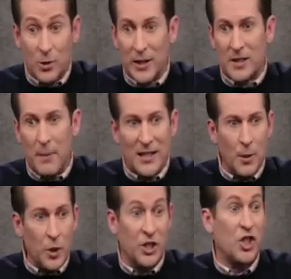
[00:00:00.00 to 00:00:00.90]
to expect
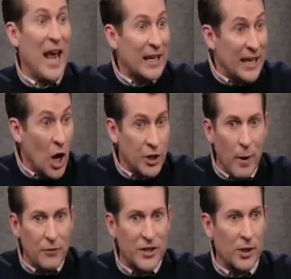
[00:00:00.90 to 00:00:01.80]
someone to check in on you
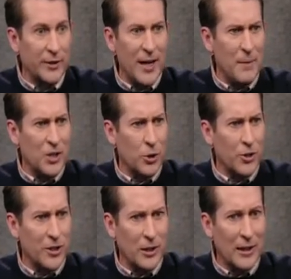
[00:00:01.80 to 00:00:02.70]
every single day to make sure you're
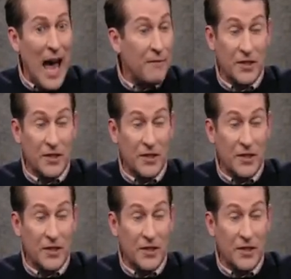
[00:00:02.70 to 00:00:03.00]
still alive,